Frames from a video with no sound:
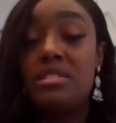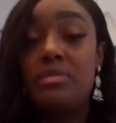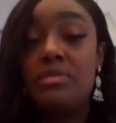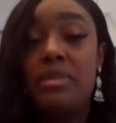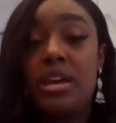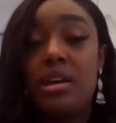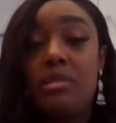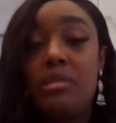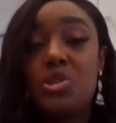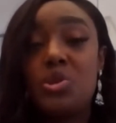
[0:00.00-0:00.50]
to
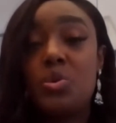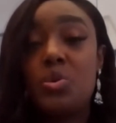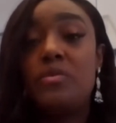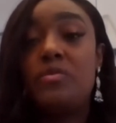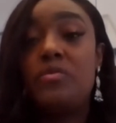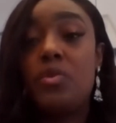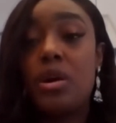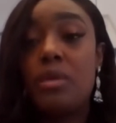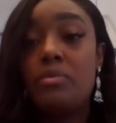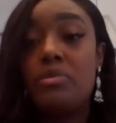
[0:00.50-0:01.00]
be able to
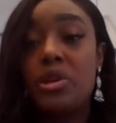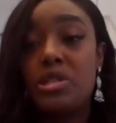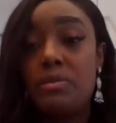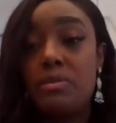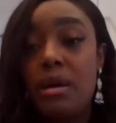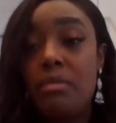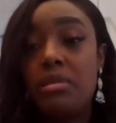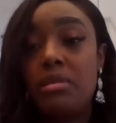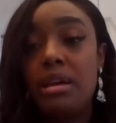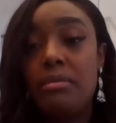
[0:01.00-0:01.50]
inform those
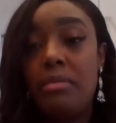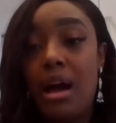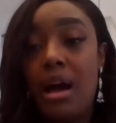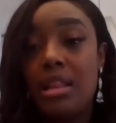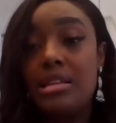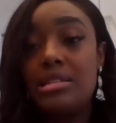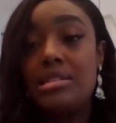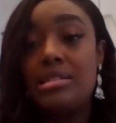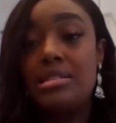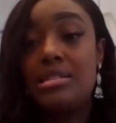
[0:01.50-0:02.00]
public
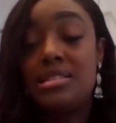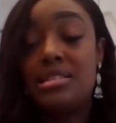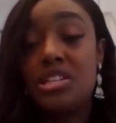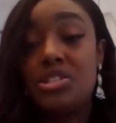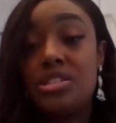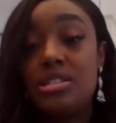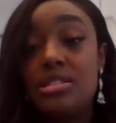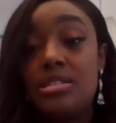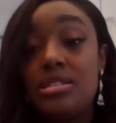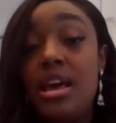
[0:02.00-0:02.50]
policy
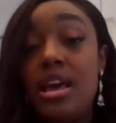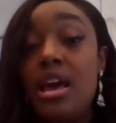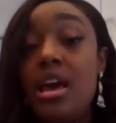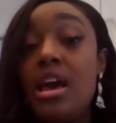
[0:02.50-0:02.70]
decisions.